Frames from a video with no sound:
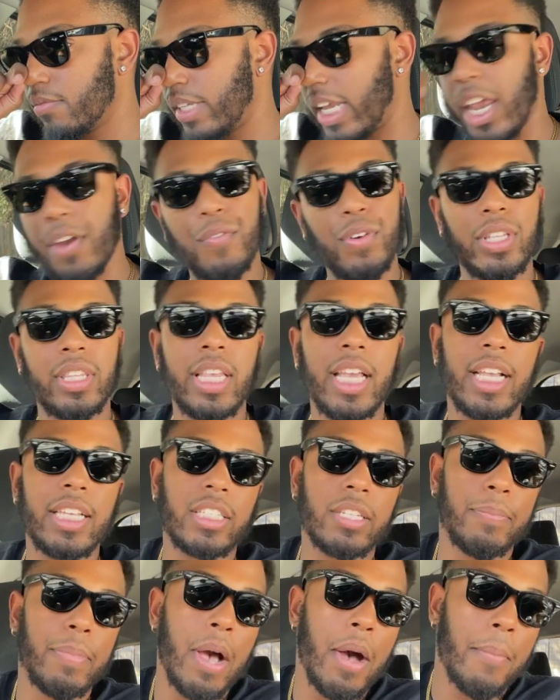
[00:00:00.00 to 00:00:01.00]

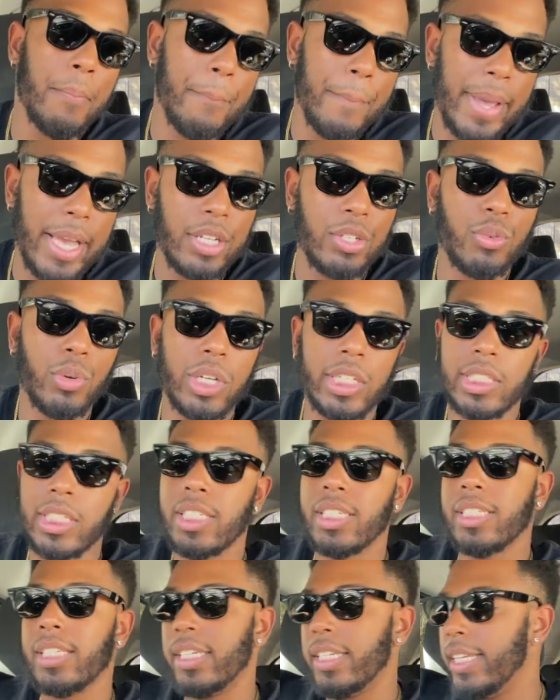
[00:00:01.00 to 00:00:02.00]
Everything's about metrics
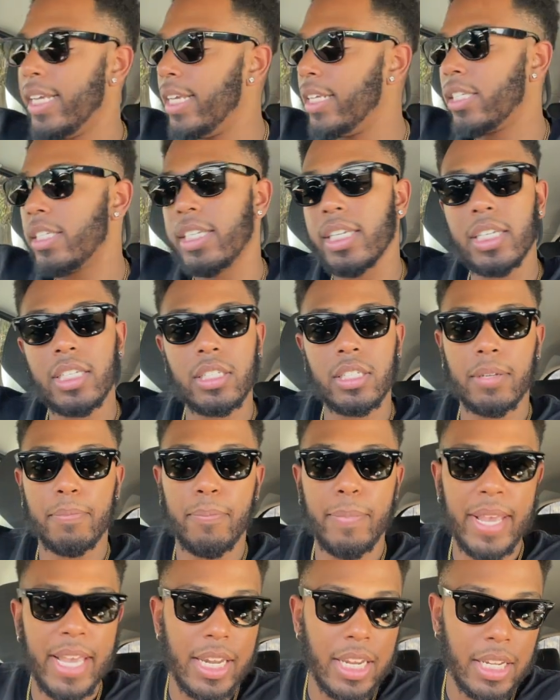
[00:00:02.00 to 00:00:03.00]
and statistics and
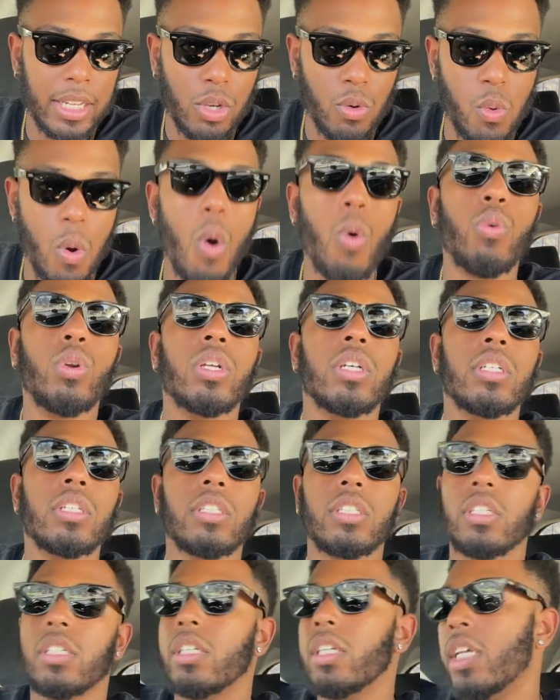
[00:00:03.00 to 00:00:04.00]
meeting
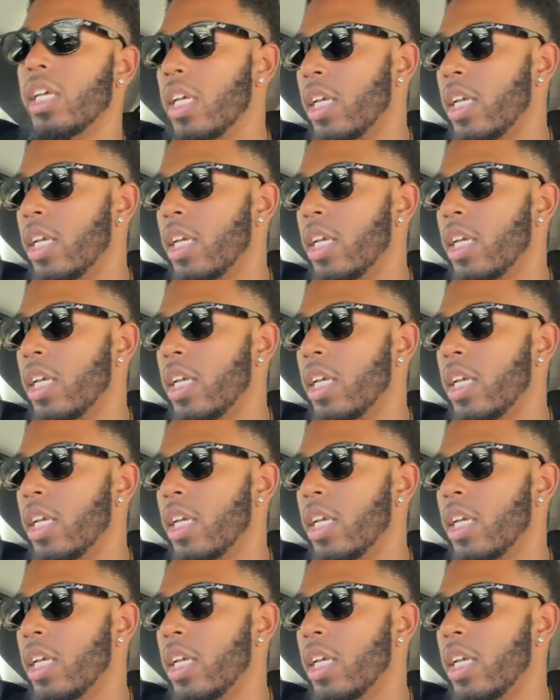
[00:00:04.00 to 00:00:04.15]
quotas and